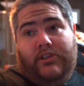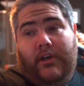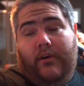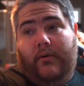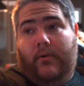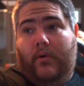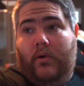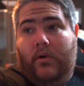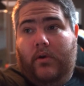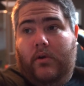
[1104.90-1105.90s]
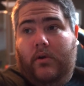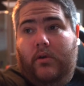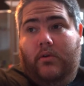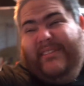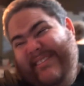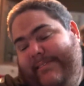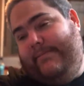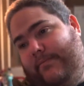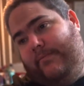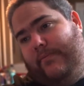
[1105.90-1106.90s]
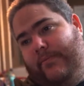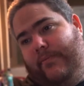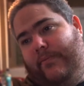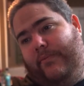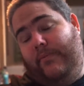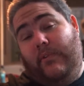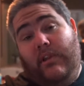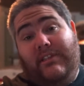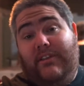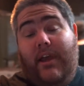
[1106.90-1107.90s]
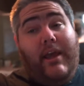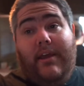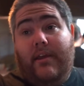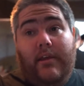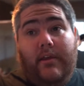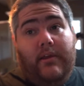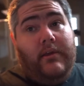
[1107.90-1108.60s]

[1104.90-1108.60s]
So. Ah! It's okay. Just